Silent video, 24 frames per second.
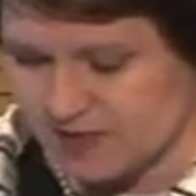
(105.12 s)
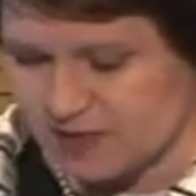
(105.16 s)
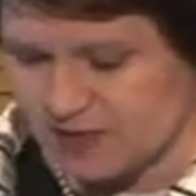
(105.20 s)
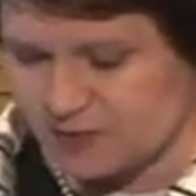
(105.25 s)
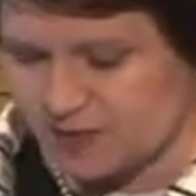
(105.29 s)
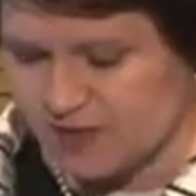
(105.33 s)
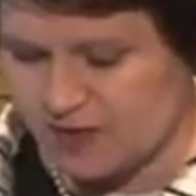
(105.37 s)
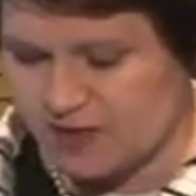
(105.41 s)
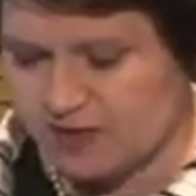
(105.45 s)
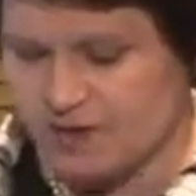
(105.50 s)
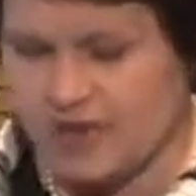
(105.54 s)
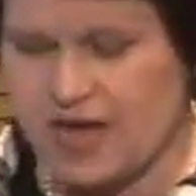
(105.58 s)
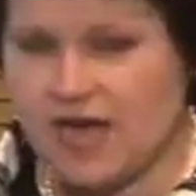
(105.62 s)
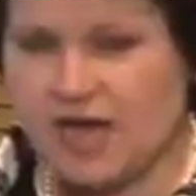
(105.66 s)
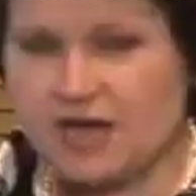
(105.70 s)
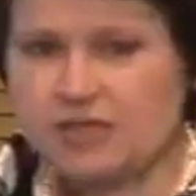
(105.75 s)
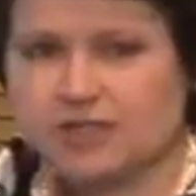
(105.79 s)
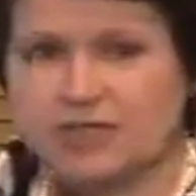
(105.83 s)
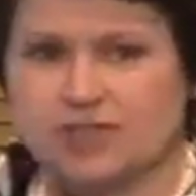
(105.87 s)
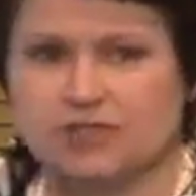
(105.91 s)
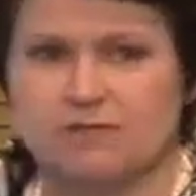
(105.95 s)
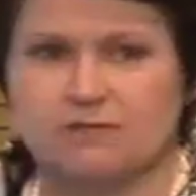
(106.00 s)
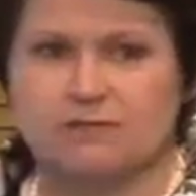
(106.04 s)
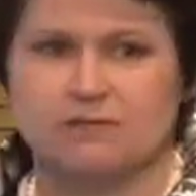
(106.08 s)
We know how
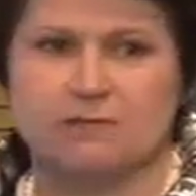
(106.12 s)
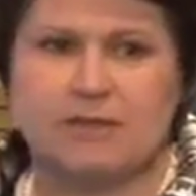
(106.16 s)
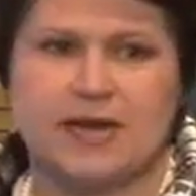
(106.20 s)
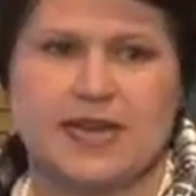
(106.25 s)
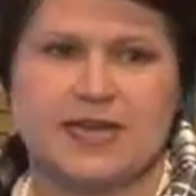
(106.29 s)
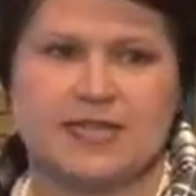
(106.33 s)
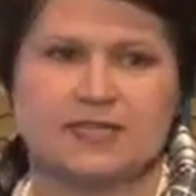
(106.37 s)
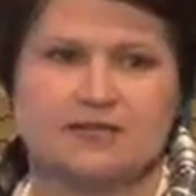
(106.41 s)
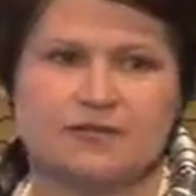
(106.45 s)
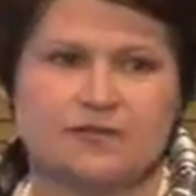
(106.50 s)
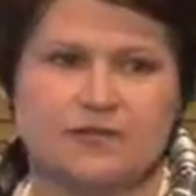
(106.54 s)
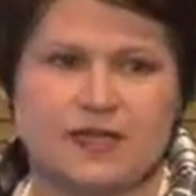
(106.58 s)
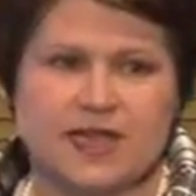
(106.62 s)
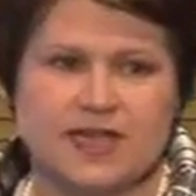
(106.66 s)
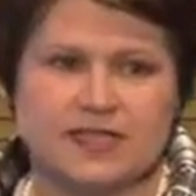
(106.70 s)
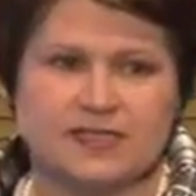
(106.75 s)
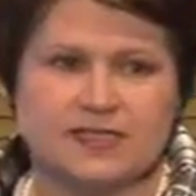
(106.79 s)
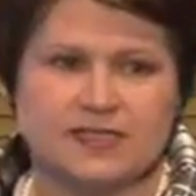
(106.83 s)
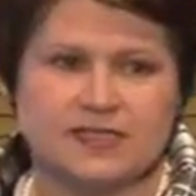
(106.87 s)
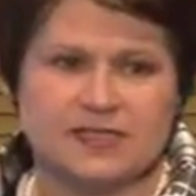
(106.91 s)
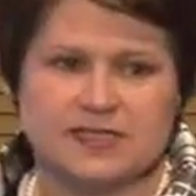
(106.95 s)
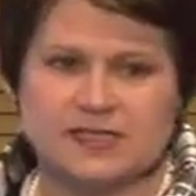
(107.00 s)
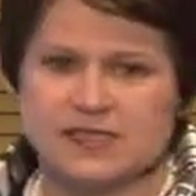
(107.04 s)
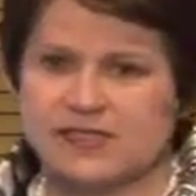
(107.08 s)
to manage
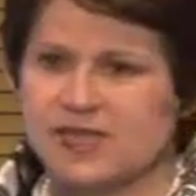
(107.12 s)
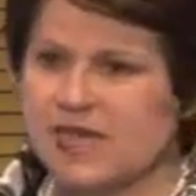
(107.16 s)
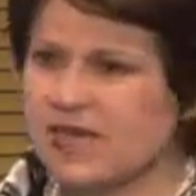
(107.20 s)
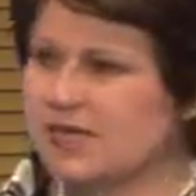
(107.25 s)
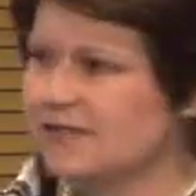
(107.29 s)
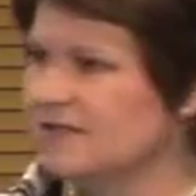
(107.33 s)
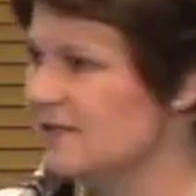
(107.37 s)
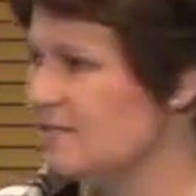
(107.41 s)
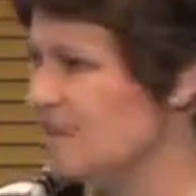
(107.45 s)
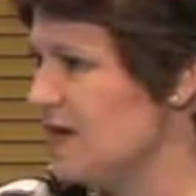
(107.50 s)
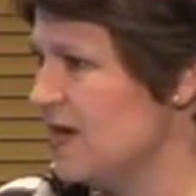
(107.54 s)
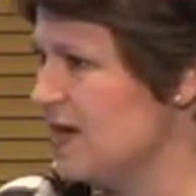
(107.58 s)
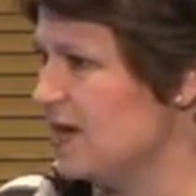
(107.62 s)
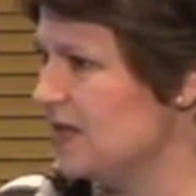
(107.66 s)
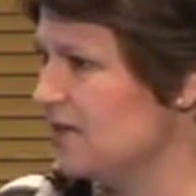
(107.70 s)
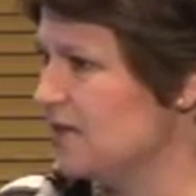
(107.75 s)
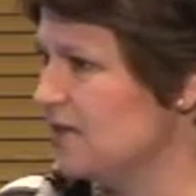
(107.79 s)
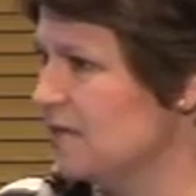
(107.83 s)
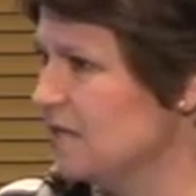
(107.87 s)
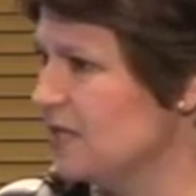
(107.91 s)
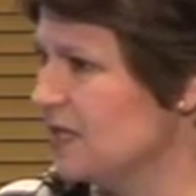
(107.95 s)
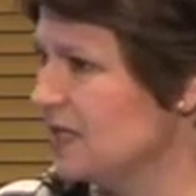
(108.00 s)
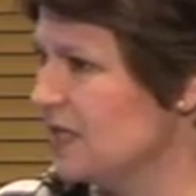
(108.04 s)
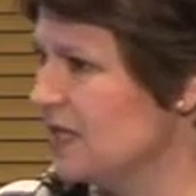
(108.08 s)
floods and disaster
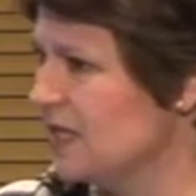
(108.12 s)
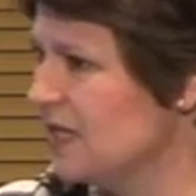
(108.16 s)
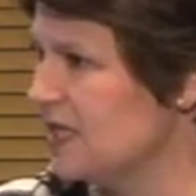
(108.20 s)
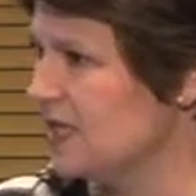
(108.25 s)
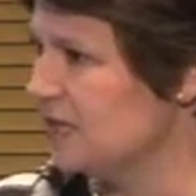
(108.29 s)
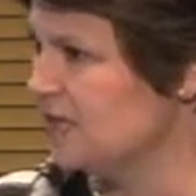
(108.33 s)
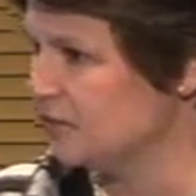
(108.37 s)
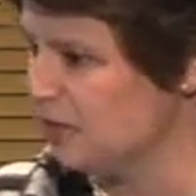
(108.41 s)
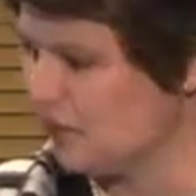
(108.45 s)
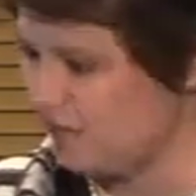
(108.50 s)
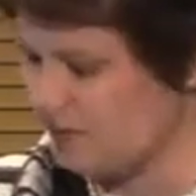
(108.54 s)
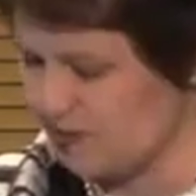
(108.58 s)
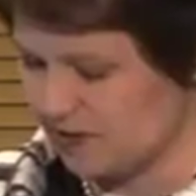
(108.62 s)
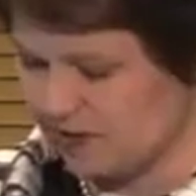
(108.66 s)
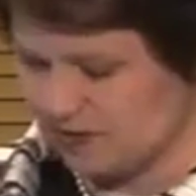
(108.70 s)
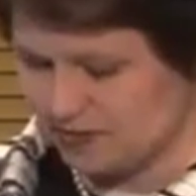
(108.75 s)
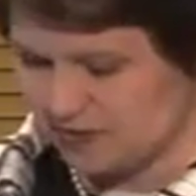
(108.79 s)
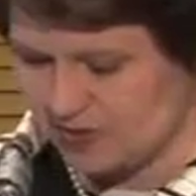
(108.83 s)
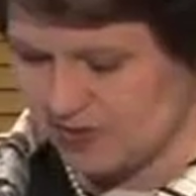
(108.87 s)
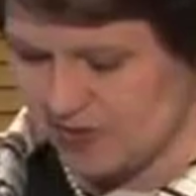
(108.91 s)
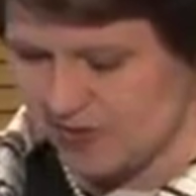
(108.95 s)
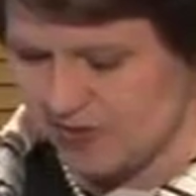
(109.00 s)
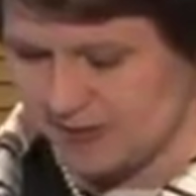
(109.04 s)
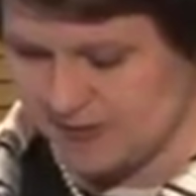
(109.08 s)
management in tropical
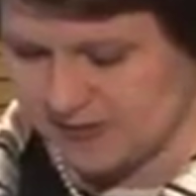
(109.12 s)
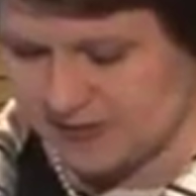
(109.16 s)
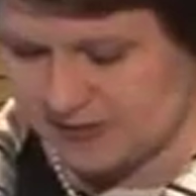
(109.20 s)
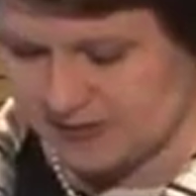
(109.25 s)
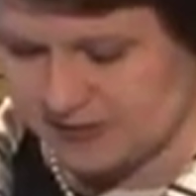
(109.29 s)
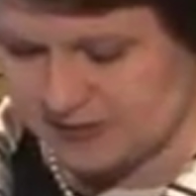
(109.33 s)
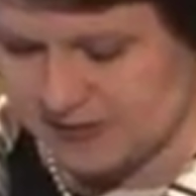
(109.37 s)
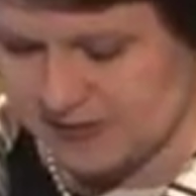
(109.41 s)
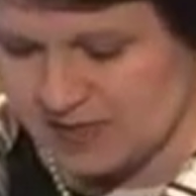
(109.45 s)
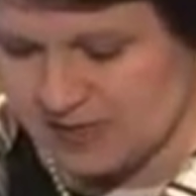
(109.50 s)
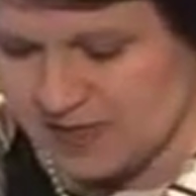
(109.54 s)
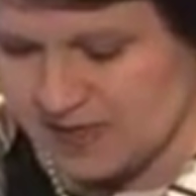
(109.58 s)
climates.